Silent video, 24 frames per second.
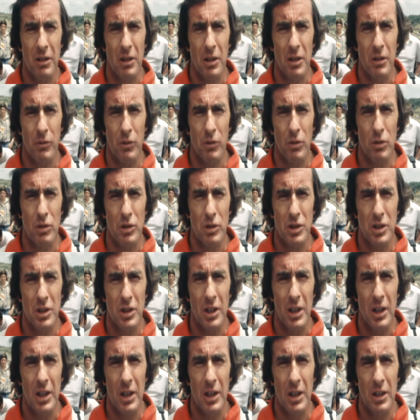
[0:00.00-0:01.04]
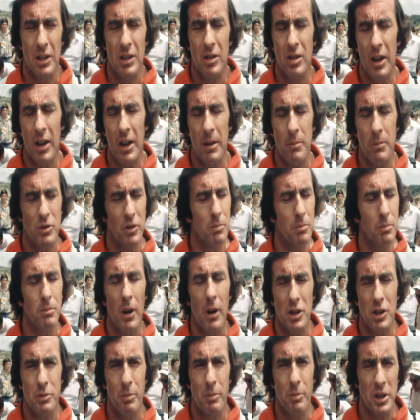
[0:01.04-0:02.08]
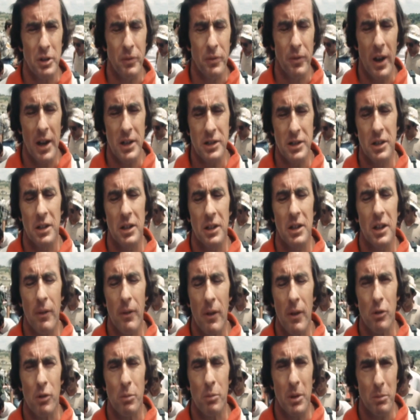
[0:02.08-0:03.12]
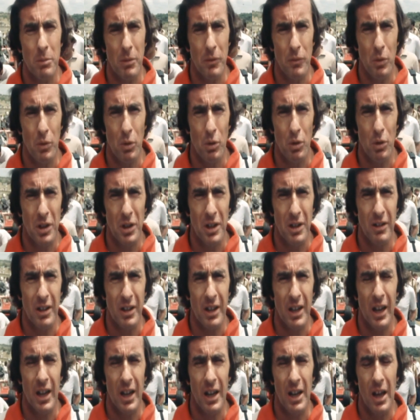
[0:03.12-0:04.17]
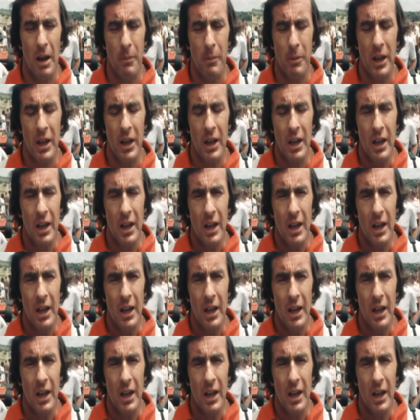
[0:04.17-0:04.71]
and of course the times are much, much faster than they've ever been before here at Kyalami.